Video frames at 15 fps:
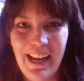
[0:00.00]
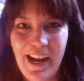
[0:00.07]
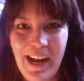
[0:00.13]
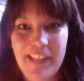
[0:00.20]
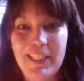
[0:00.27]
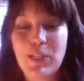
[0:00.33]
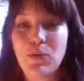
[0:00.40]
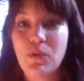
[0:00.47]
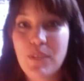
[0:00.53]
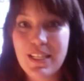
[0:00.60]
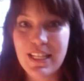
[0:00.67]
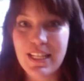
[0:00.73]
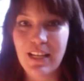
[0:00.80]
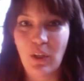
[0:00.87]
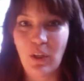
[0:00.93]
And that's what we
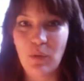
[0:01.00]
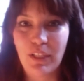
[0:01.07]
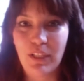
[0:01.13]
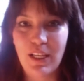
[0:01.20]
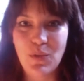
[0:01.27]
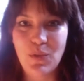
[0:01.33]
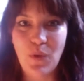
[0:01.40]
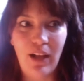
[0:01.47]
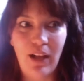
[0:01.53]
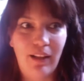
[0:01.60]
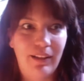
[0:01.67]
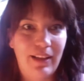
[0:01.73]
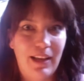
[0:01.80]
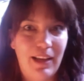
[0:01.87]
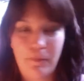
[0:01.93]
see globally as well,
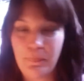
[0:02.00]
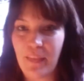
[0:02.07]
that